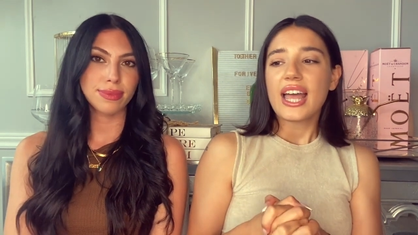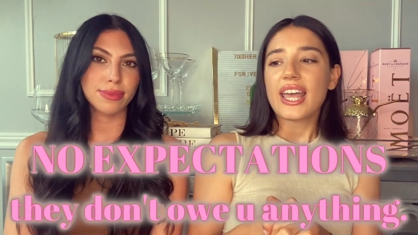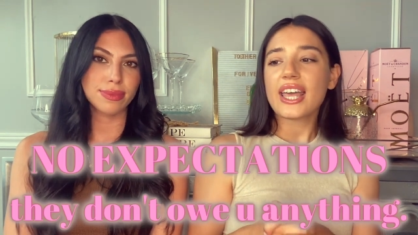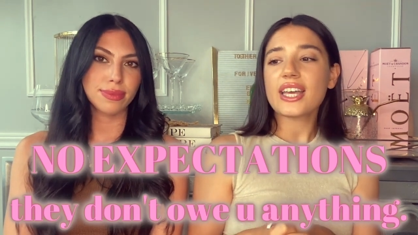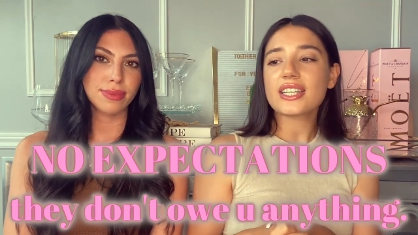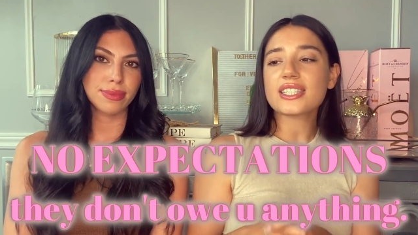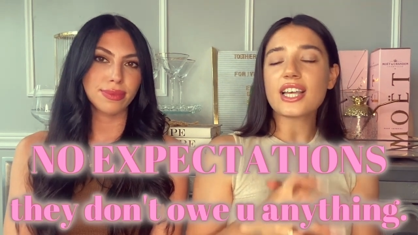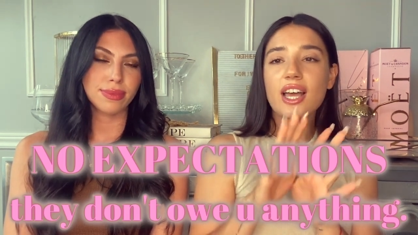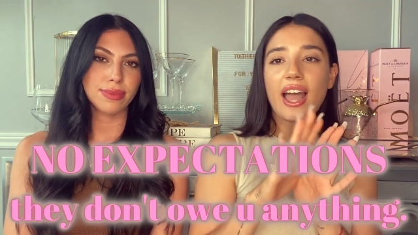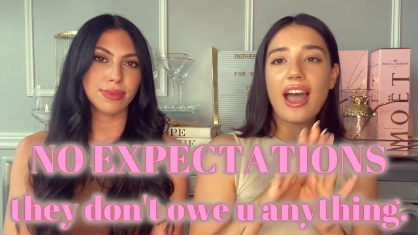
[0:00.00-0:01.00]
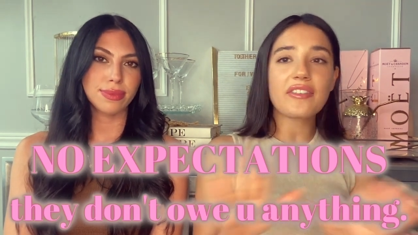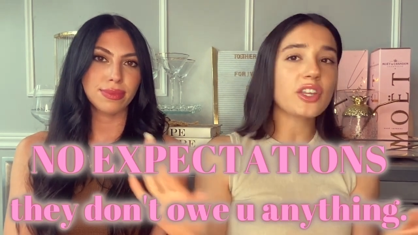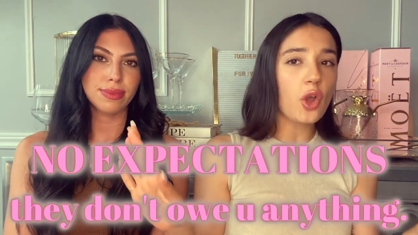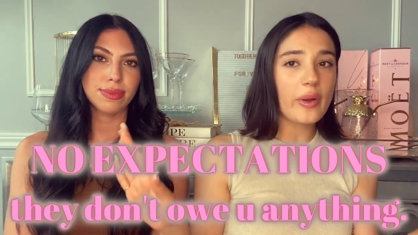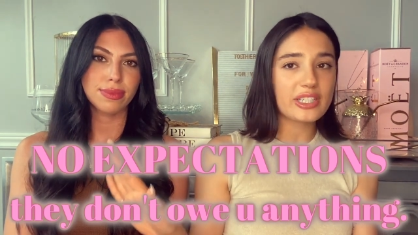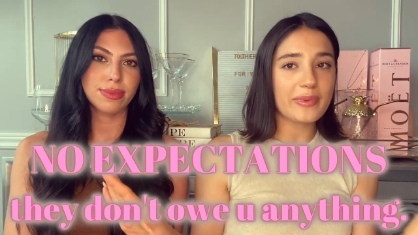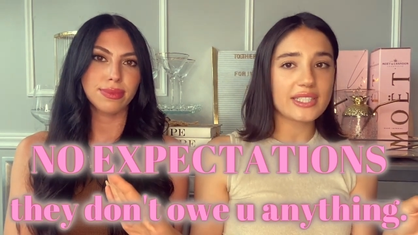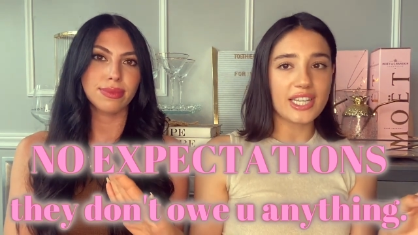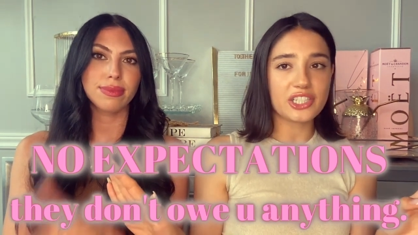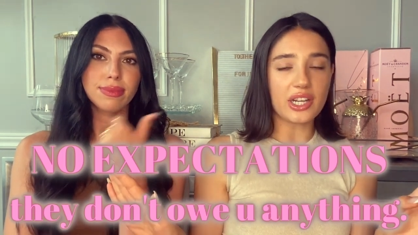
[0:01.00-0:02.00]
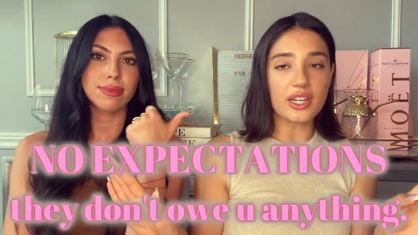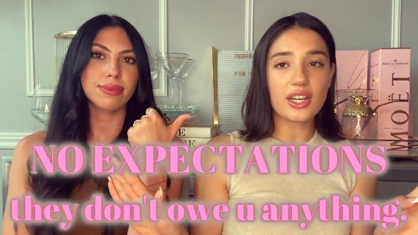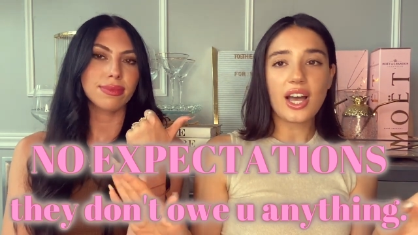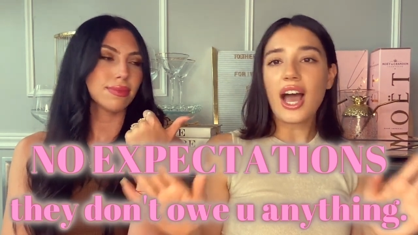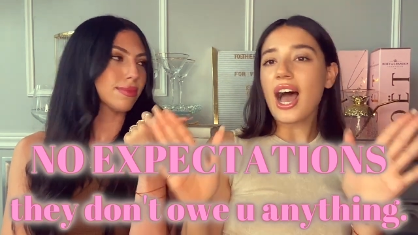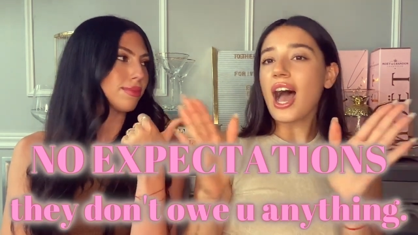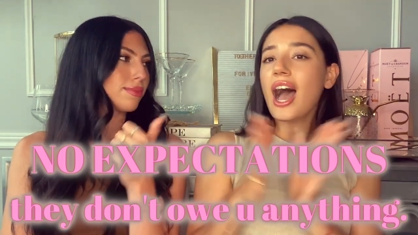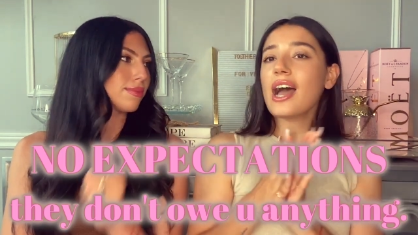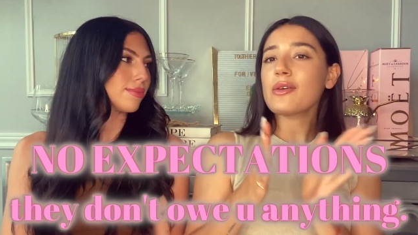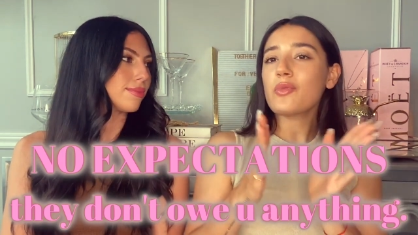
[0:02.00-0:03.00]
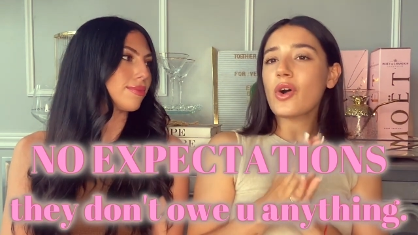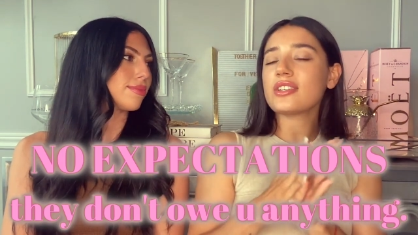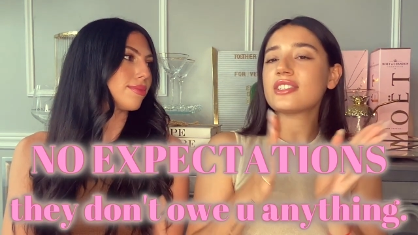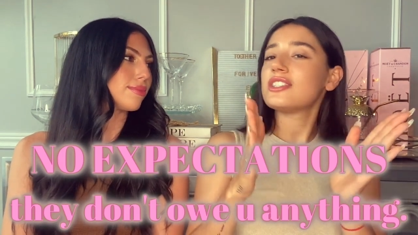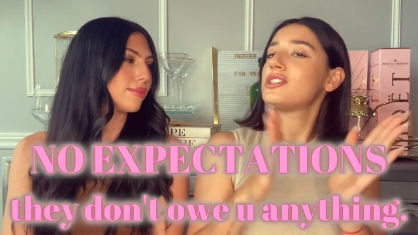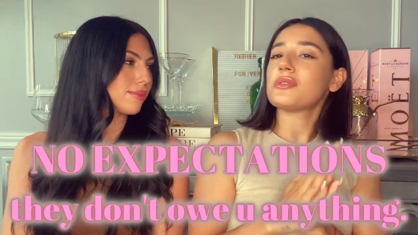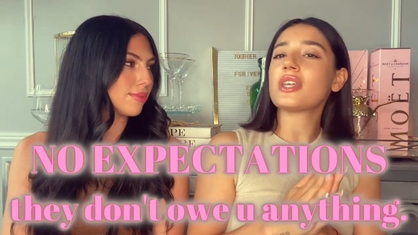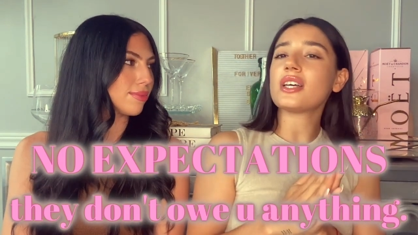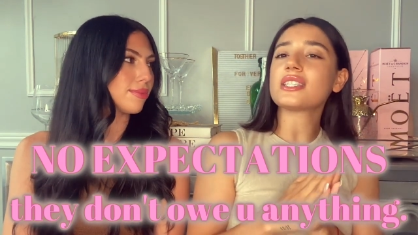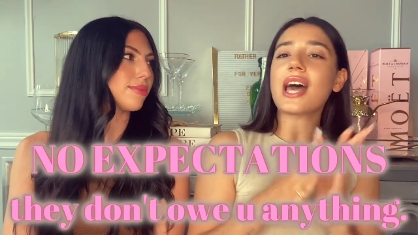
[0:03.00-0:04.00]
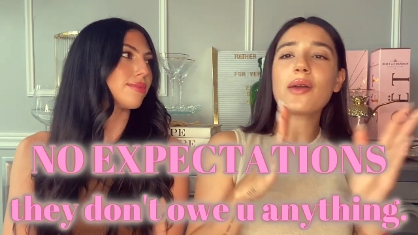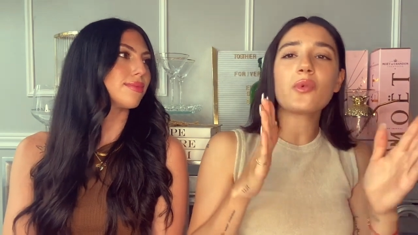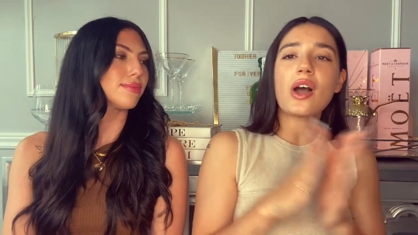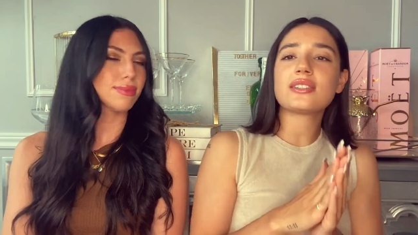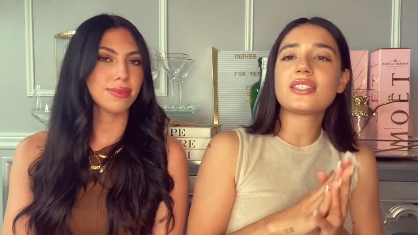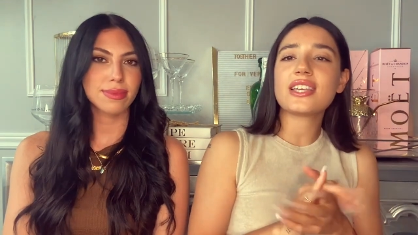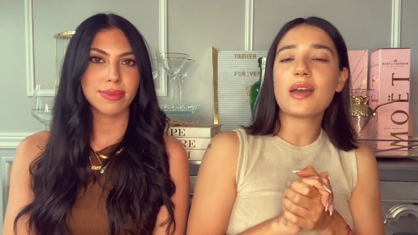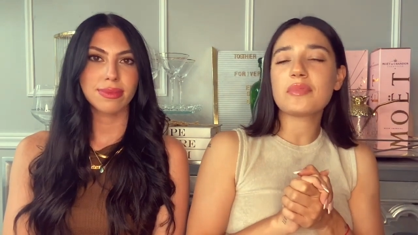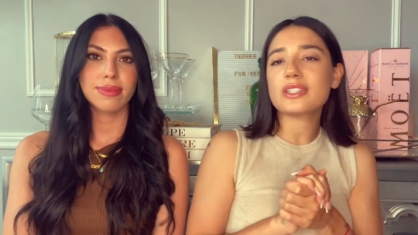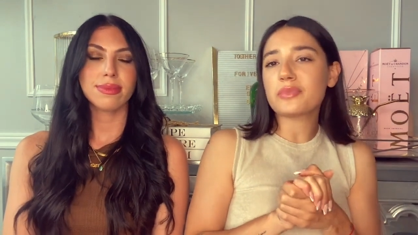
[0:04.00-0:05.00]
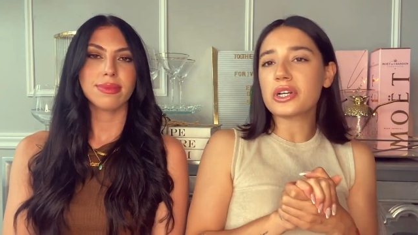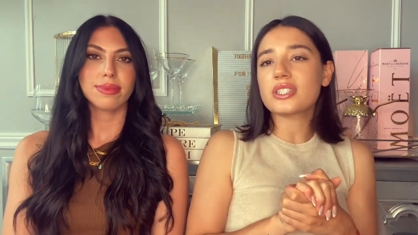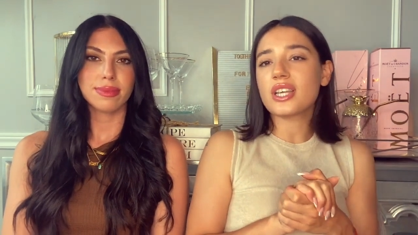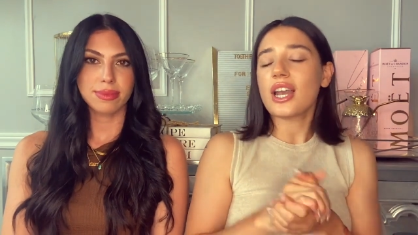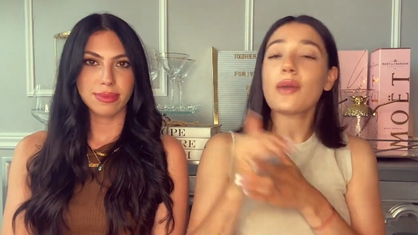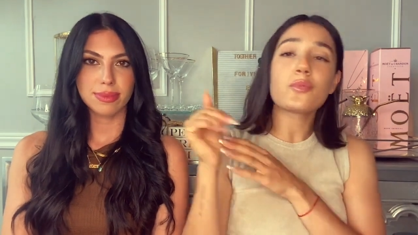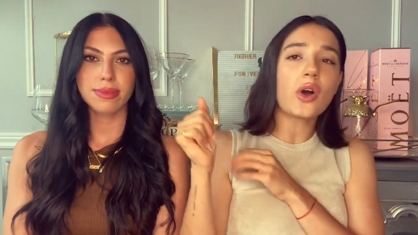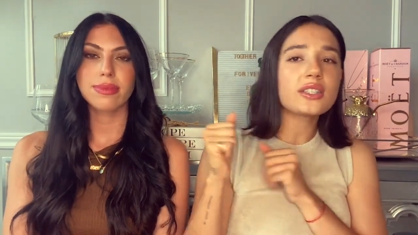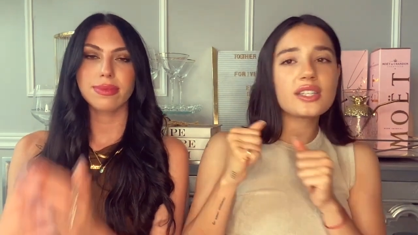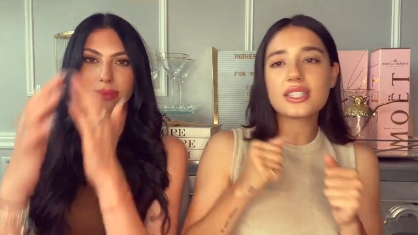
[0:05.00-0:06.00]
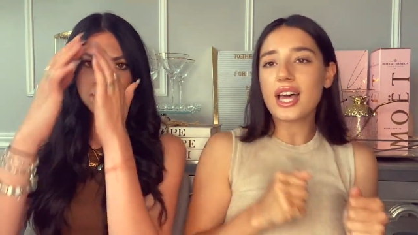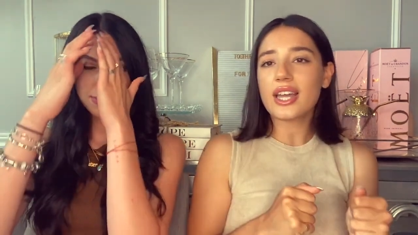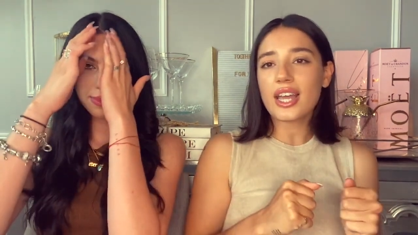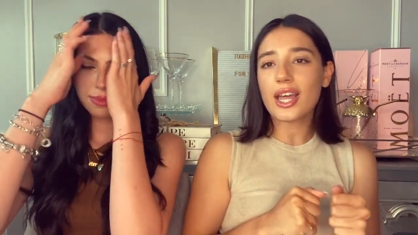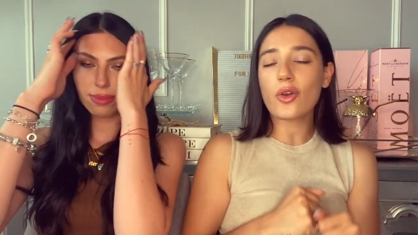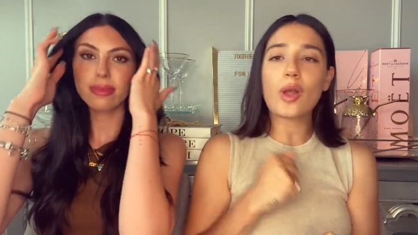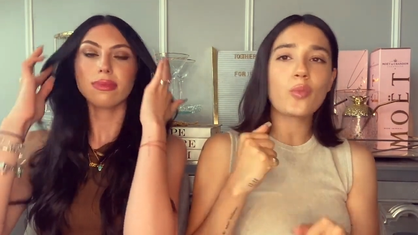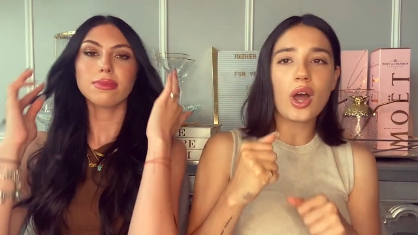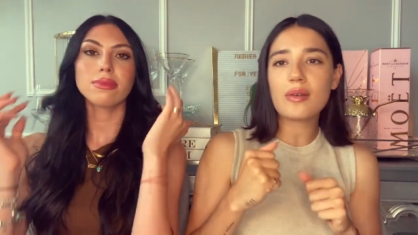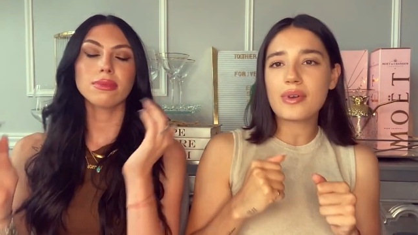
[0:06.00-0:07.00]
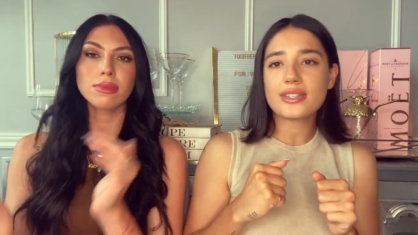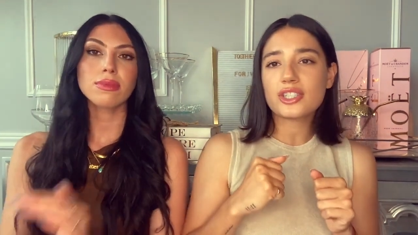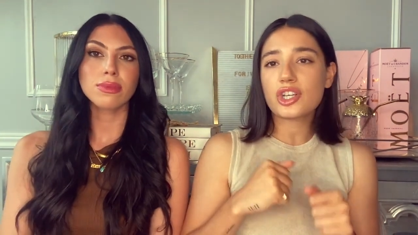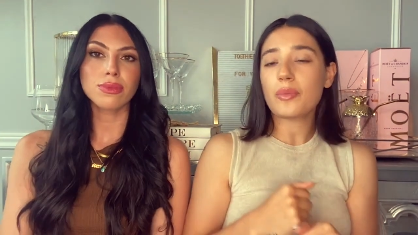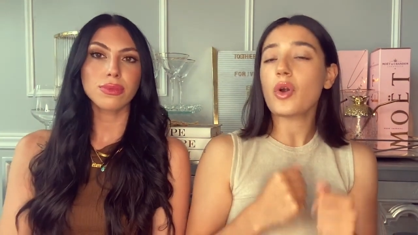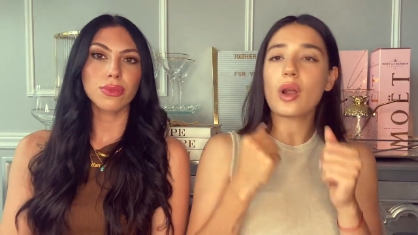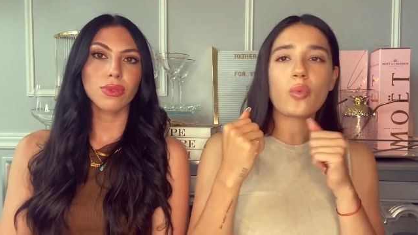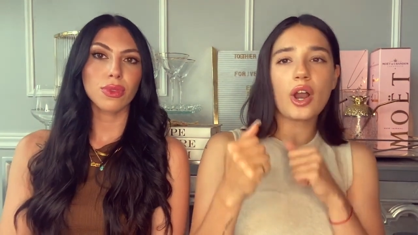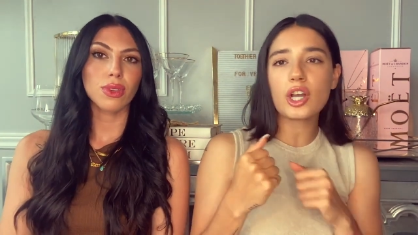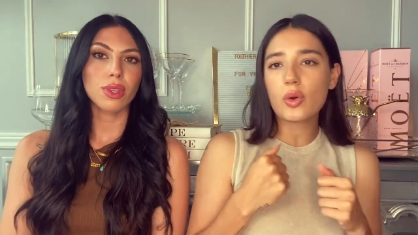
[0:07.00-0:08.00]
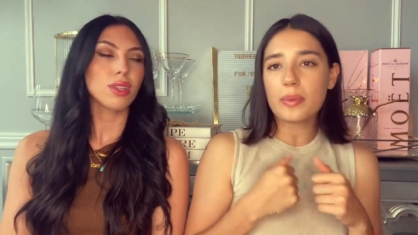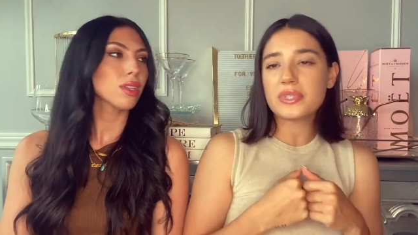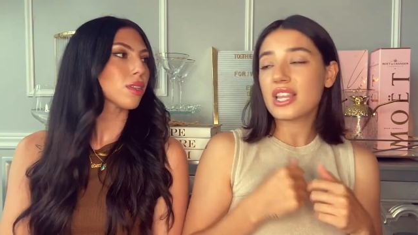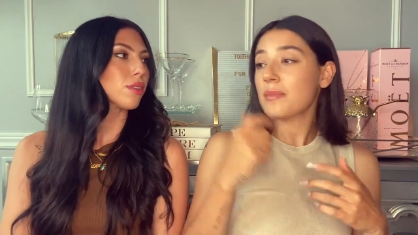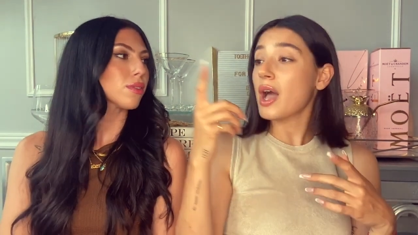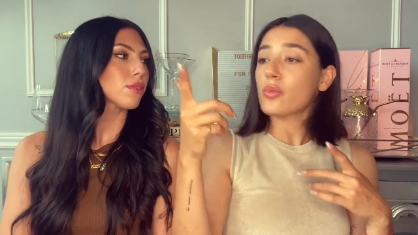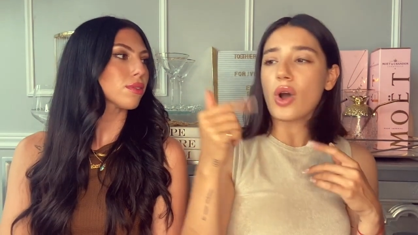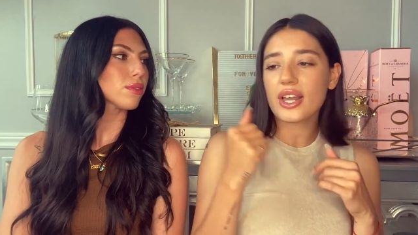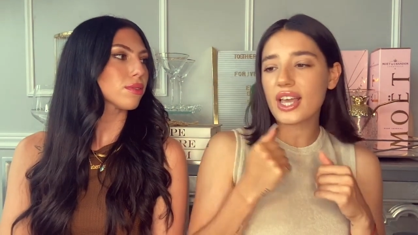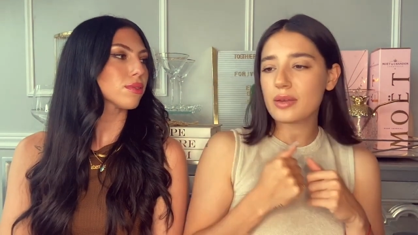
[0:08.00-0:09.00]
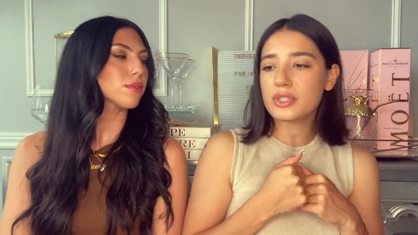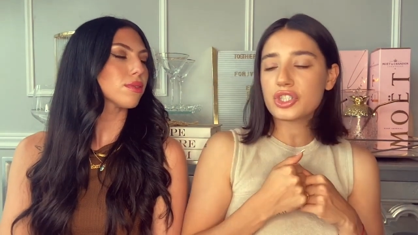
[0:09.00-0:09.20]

Speaker 1: is having no expectation. I want to do this. I want to DM this person. I want to slide in or I want to message them or I want to go up to them. I want to get them a